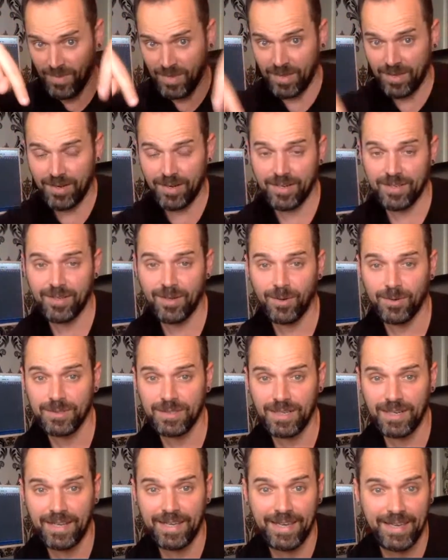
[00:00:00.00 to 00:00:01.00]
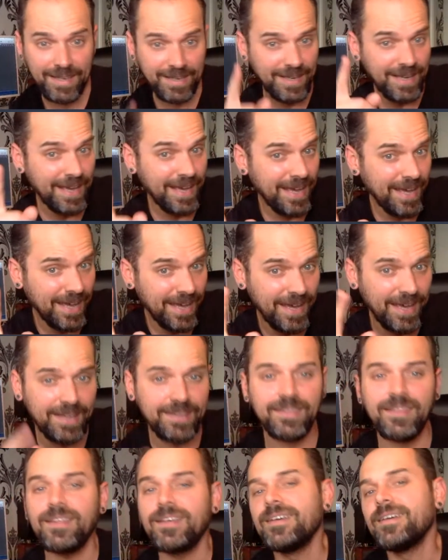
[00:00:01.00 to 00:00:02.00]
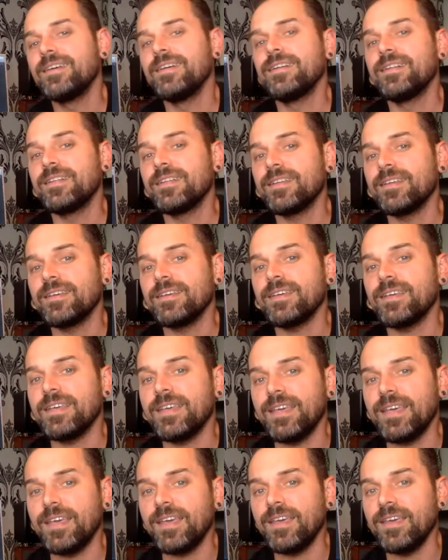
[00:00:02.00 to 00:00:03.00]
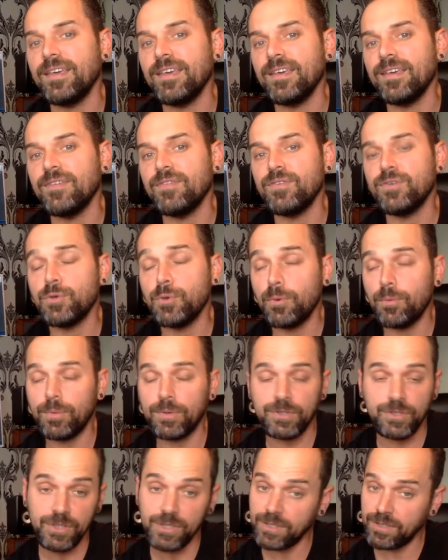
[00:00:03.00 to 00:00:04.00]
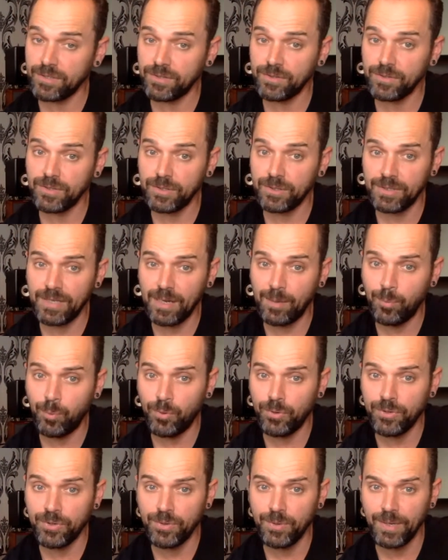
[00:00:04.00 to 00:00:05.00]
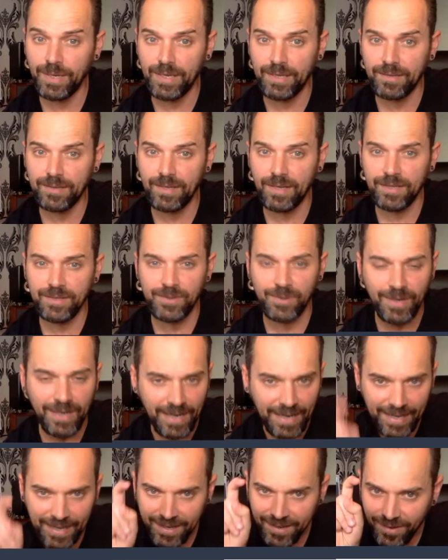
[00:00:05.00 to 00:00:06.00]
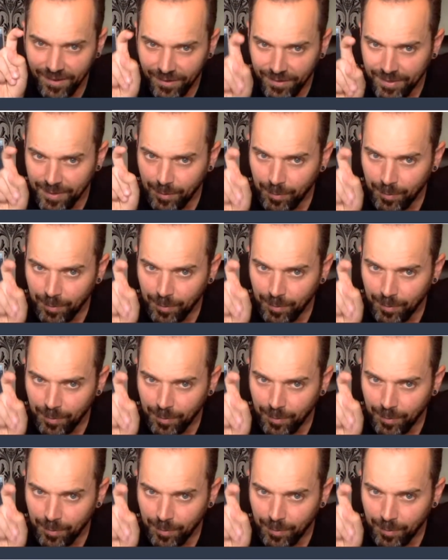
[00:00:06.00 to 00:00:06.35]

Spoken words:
Here goes the link. And if you register your teleport unit and you click on the